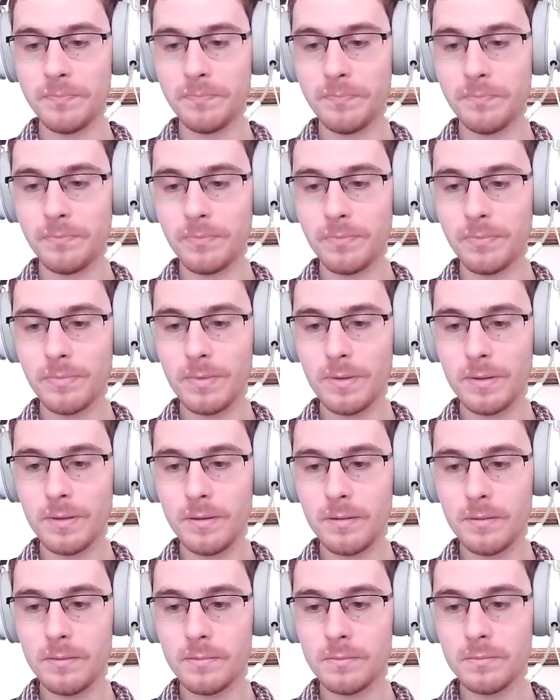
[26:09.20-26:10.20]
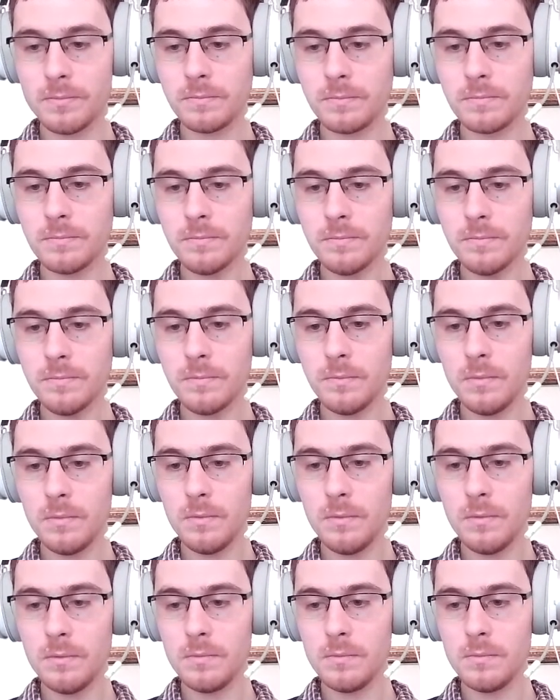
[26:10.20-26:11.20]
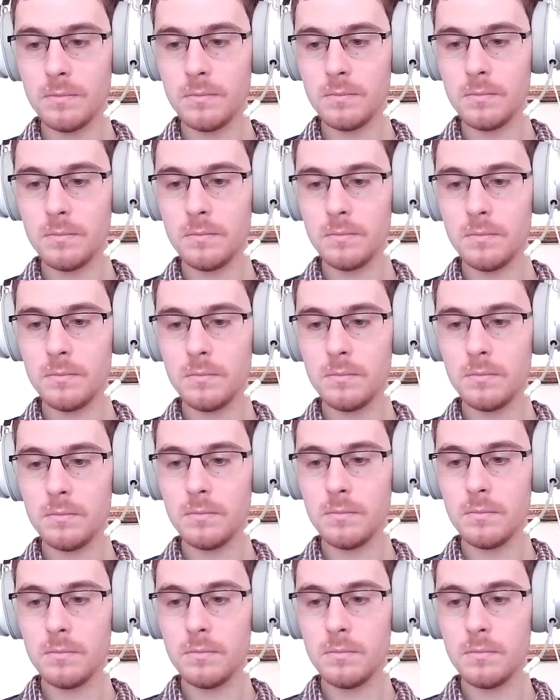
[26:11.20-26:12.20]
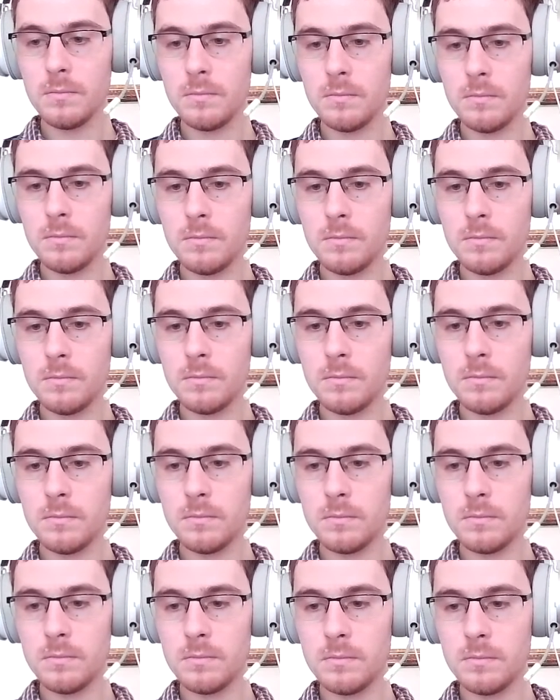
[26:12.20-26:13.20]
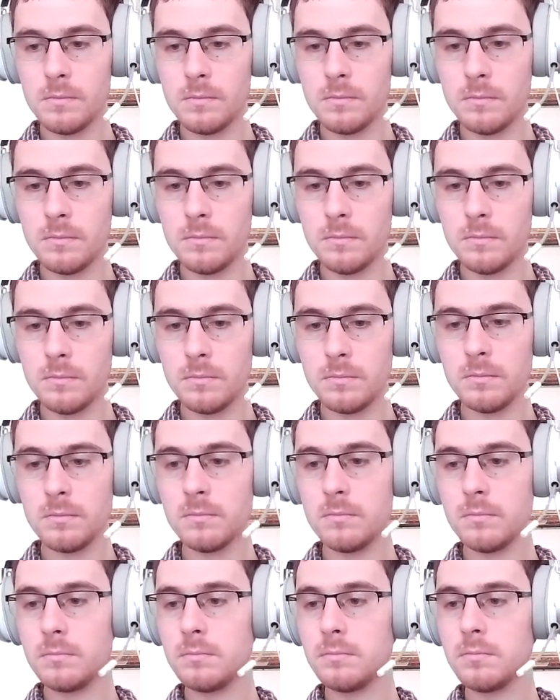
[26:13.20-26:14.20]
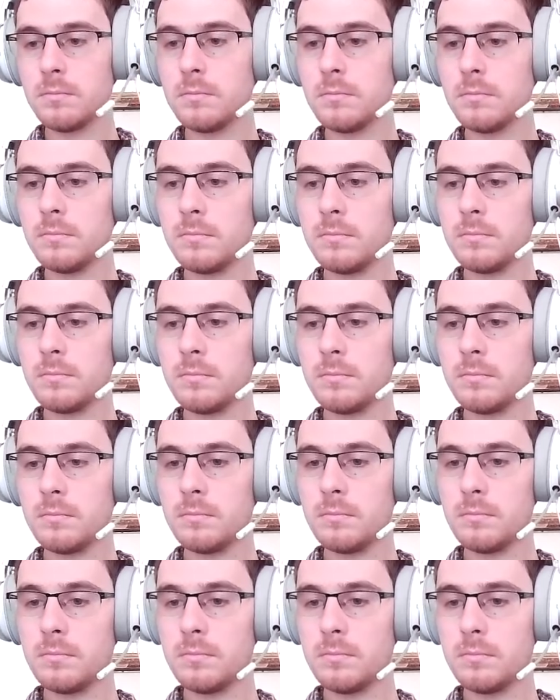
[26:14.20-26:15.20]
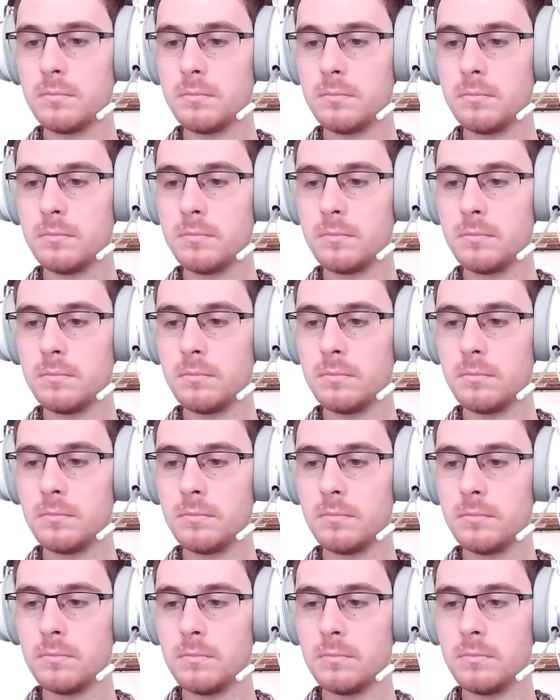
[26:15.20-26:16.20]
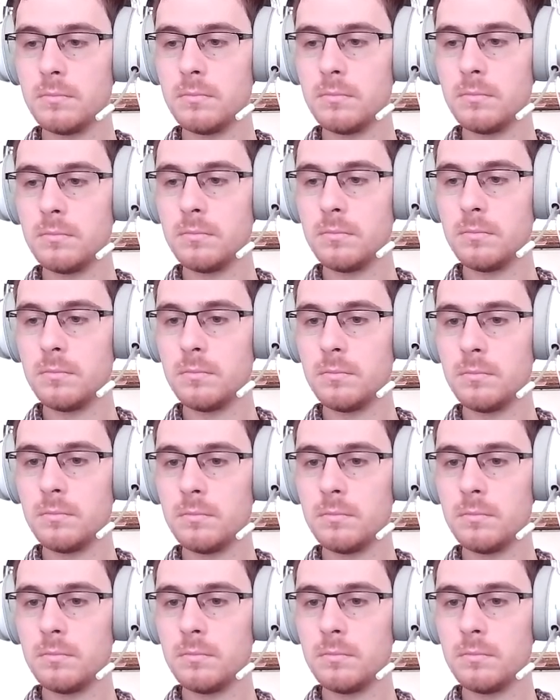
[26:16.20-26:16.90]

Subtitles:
No one is speaking in this clip.